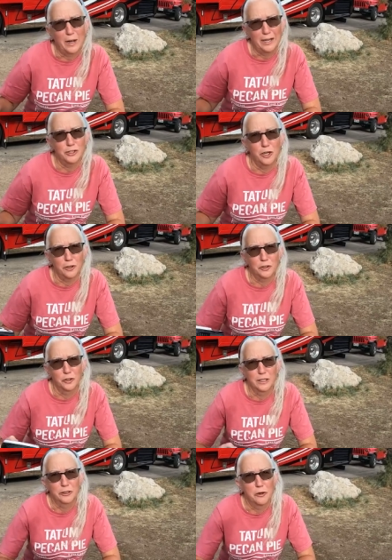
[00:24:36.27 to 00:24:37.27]
I talked
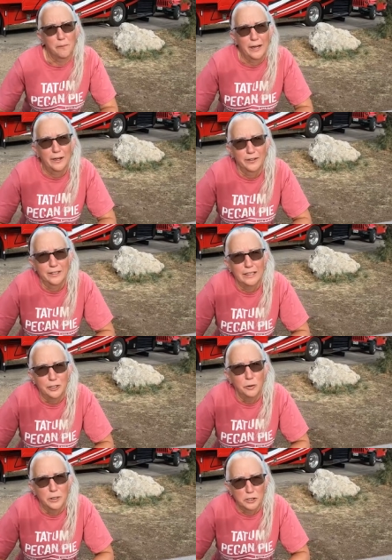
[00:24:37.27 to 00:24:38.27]
earlier about
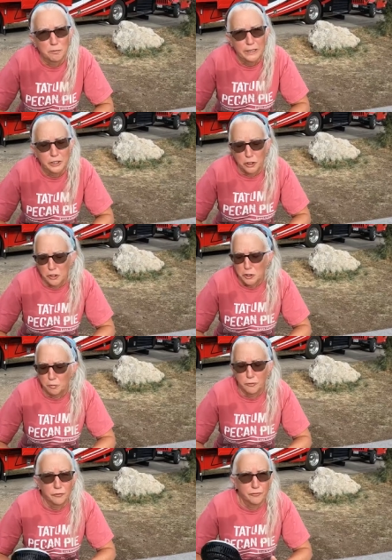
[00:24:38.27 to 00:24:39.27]
the USB
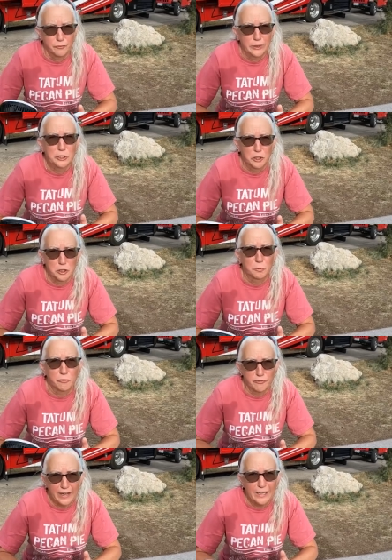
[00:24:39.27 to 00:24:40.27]
chargeable, rechargeable
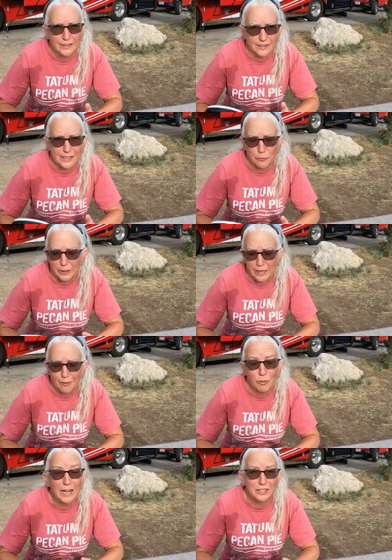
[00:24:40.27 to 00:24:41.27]
fans that we
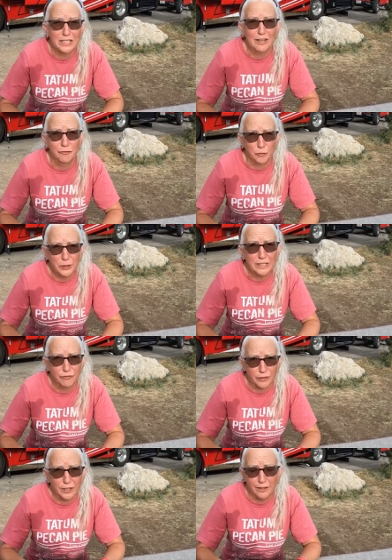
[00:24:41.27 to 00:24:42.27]
have. We actually have three
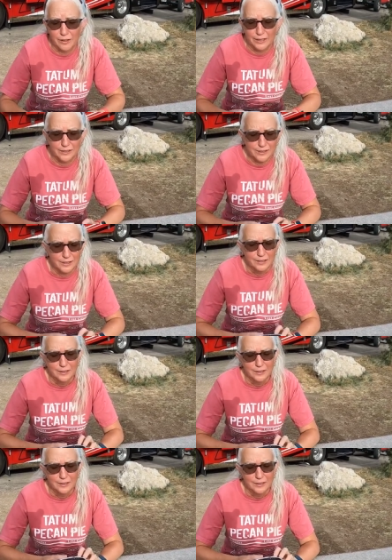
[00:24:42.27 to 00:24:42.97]
different kinds.